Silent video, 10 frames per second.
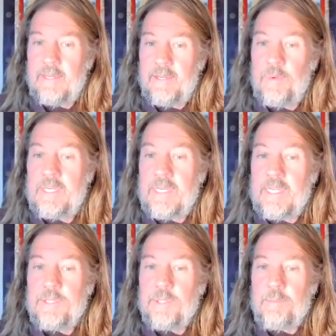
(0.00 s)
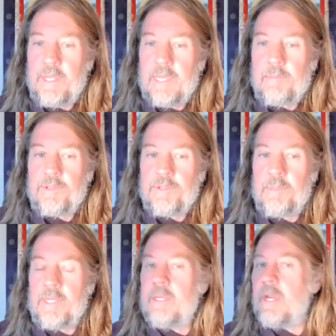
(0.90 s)
We need to be able to
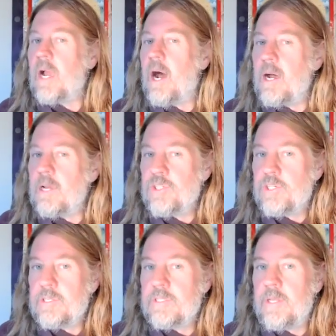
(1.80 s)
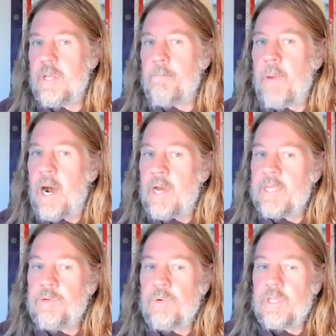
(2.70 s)
be in a conscious and
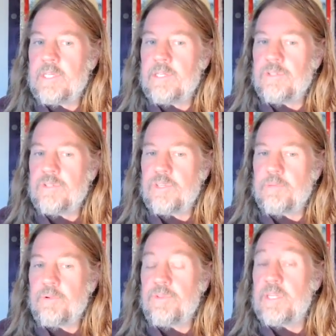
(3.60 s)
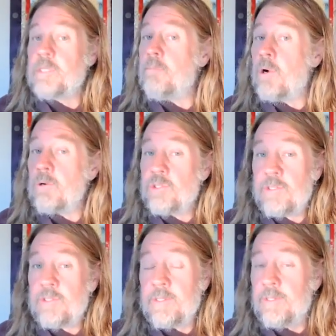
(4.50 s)
embodied relationship with these
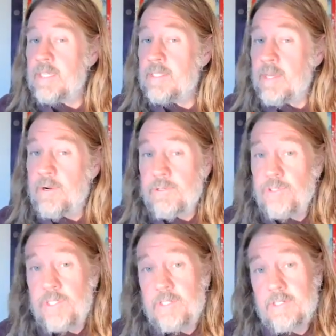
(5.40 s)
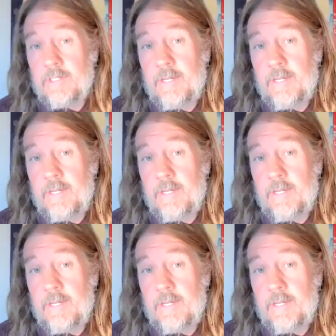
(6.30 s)
emotions and these energies.